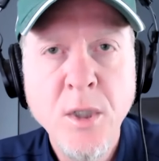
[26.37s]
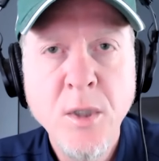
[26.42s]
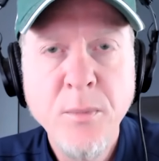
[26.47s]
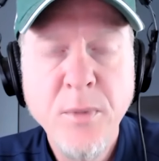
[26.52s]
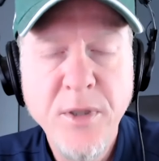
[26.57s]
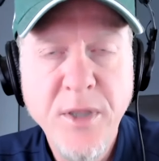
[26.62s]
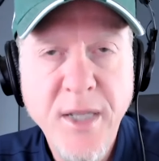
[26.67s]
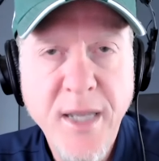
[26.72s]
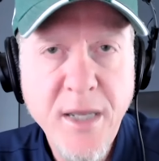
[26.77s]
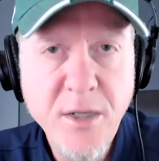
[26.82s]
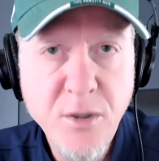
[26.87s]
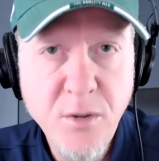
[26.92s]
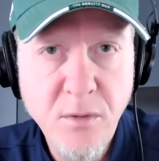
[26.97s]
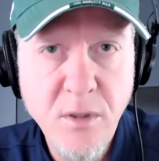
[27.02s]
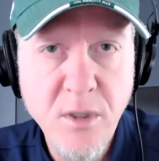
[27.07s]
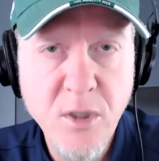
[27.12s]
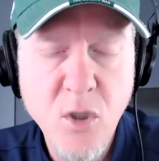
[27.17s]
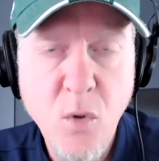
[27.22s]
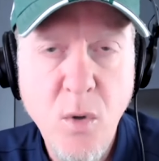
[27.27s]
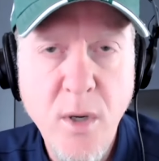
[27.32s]
But the answer to
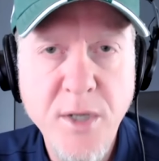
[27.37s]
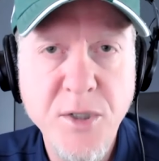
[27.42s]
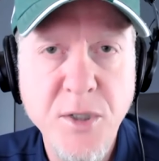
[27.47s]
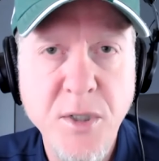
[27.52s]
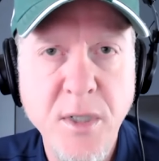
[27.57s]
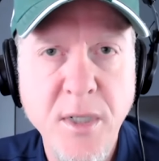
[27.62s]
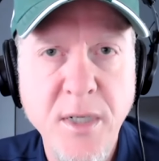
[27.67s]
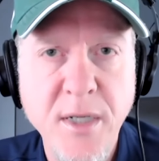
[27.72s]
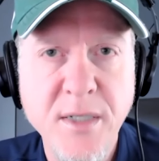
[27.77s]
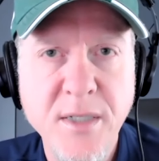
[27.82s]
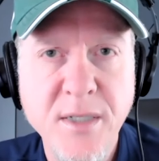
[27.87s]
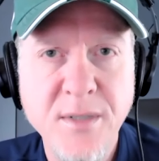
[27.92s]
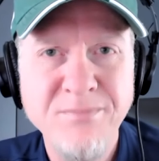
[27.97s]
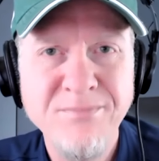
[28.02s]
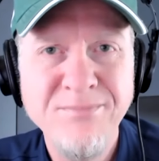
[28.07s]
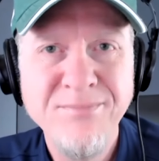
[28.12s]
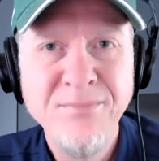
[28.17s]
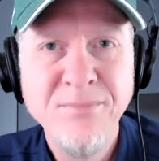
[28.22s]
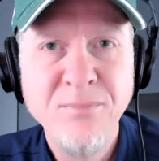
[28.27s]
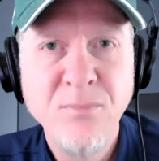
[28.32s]
this question is
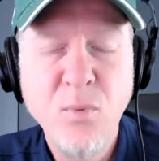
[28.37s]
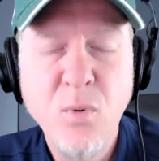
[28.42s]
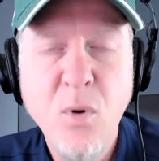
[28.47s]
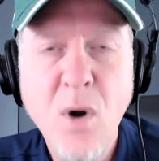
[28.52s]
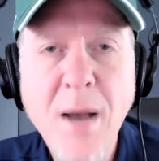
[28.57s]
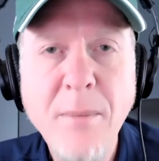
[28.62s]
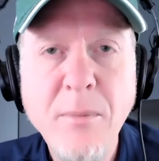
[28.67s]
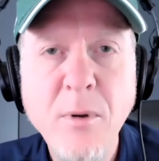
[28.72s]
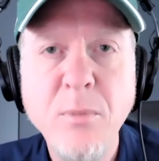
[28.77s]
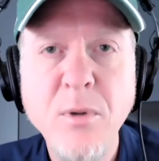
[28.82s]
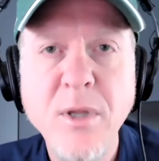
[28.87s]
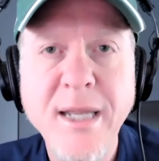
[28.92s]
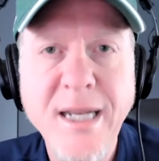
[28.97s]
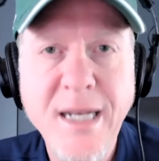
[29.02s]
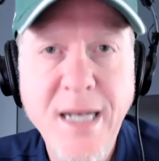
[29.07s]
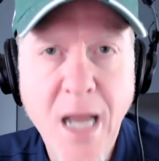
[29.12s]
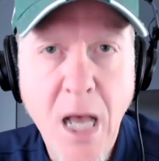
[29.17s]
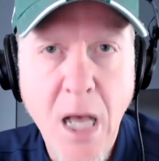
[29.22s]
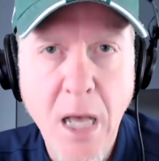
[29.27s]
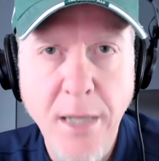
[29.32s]
probably
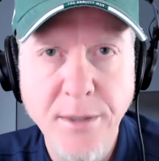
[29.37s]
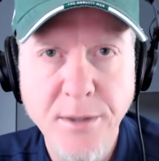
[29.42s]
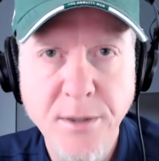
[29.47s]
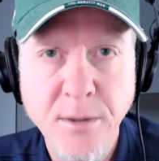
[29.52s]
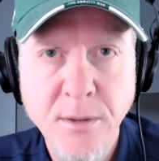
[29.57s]
not.